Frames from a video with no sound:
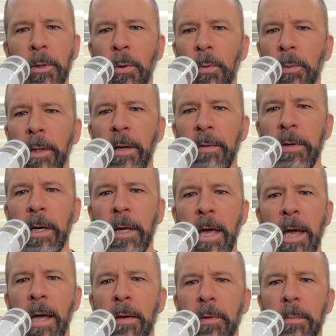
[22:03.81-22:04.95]
go live in a
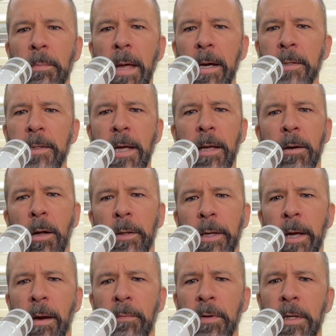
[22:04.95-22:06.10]
cave and meditate all
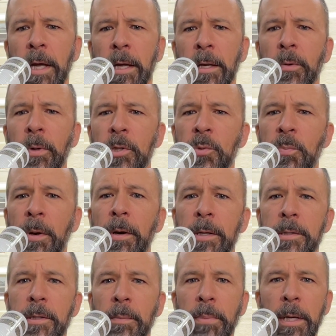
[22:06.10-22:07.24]
day every day to
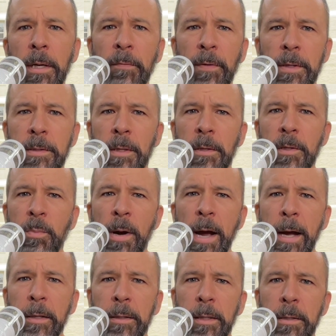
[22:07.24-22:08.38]
experience the benefits of this
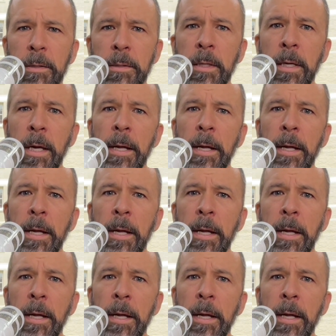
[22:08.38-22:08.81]
practice.